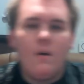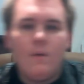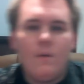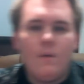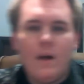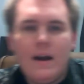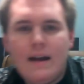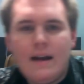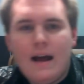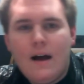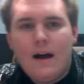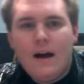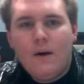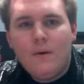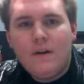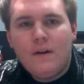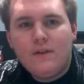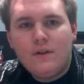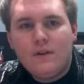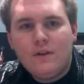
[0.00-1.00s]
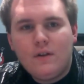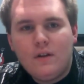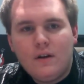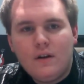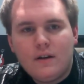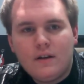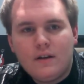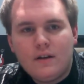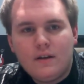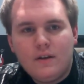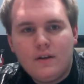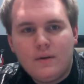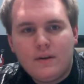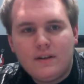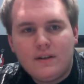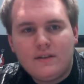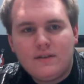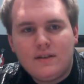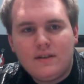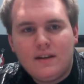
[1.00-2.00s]
Right now, if you look, you
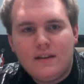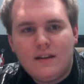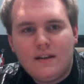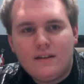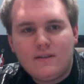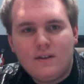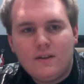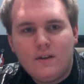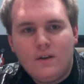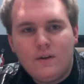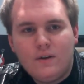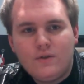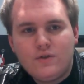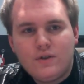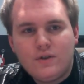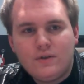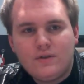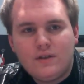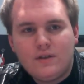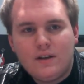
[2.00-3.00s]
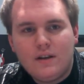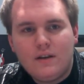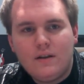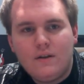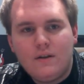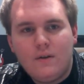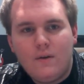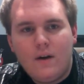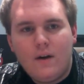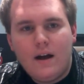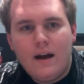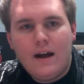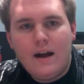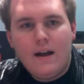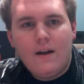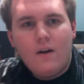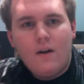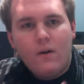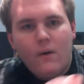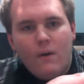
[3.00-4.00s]
can see that it's a little juicy,
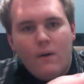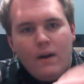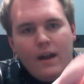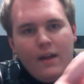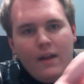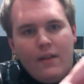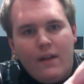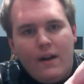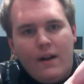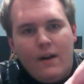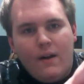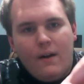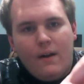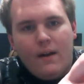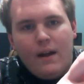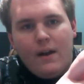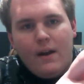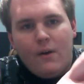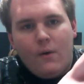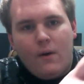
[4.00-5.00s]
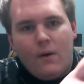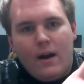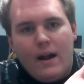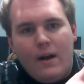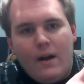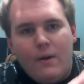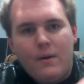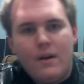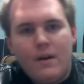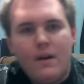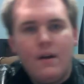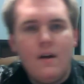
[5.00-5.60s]
right there and around.